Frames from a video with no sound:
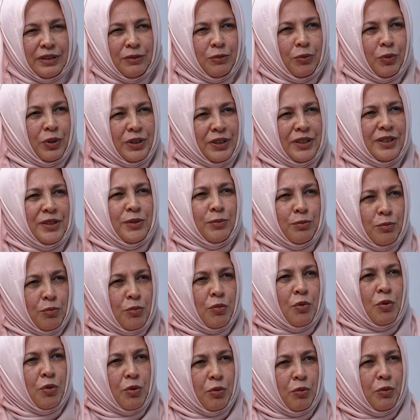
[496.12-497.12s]
what is
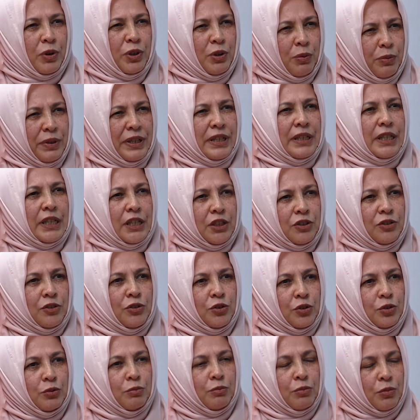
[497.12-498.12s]
more, what do we need to
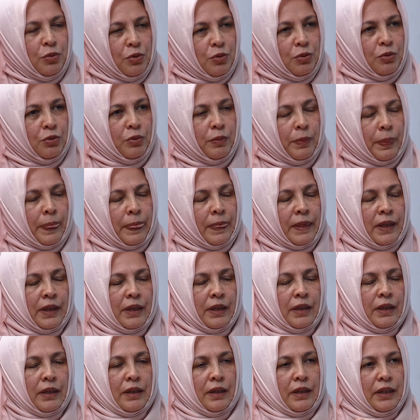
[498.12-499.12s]
do more?
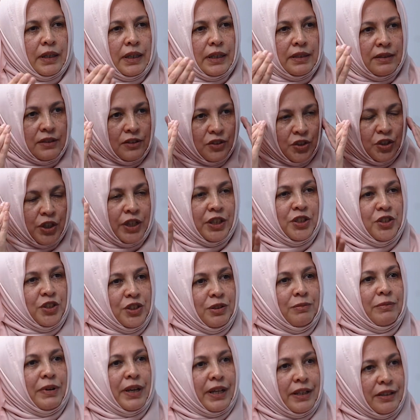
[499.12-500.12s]
It's a change
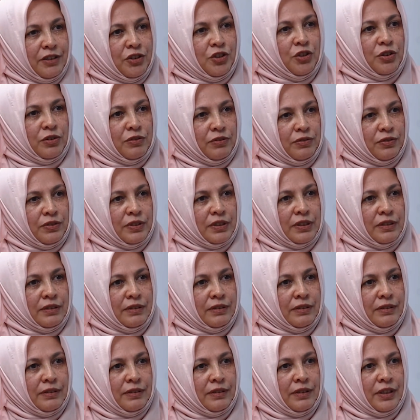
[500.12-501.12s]
in mind shift. Yeah.
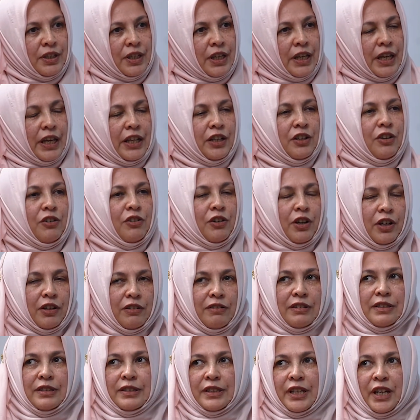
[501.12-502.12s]
And a lot
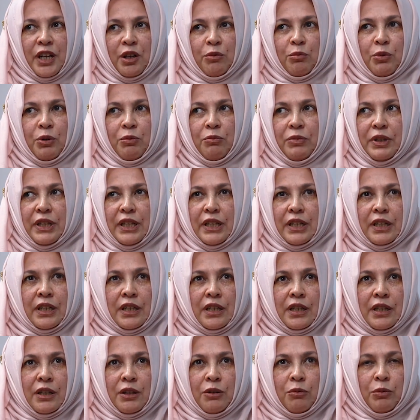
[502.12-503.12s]
of the time
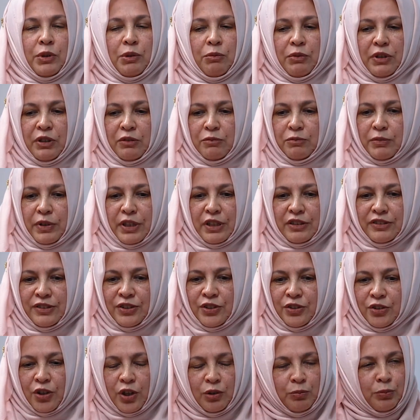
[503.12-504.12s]
when we
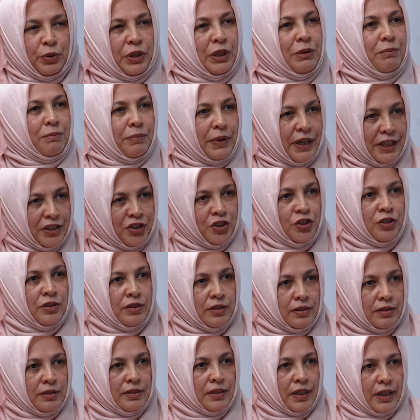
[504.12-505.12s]
start putting budgets
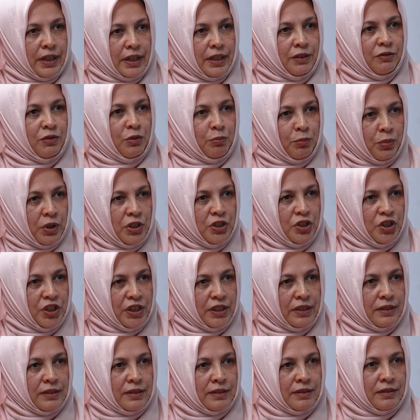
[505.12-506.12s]
aside for
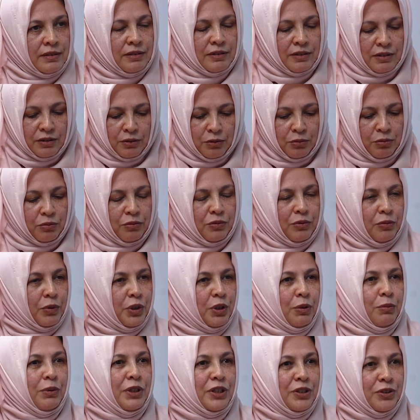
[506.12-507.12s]
projects,
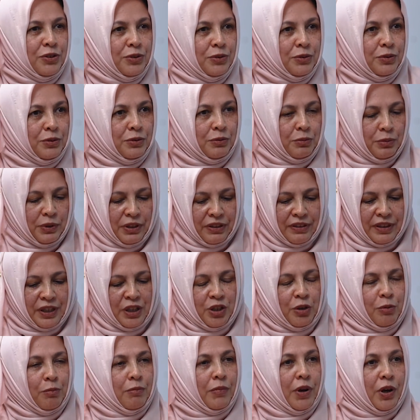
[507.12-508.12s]
what do? We
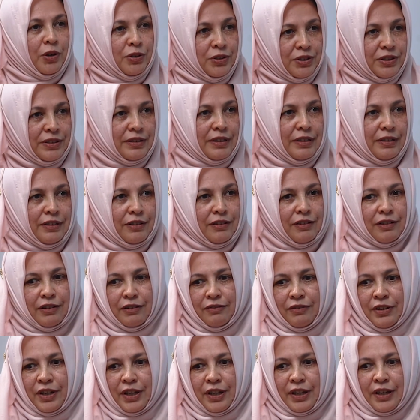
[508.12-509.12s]
think mostly
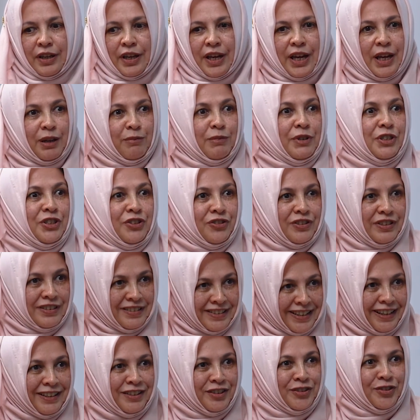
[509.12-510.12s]
of how much the
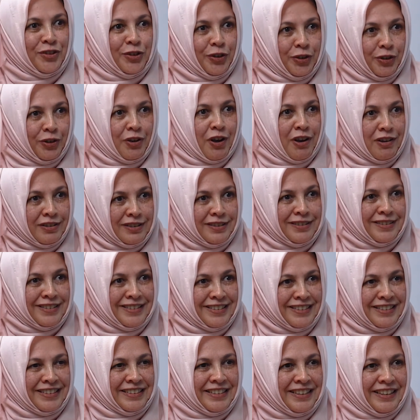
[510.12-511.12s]
tech is going to
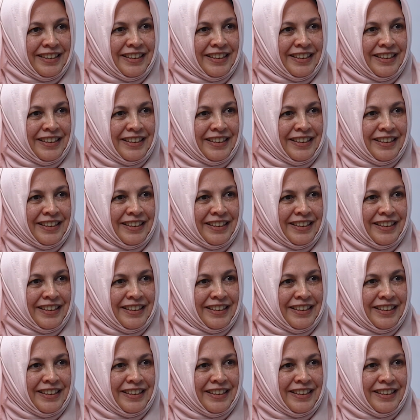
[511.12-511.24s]
cost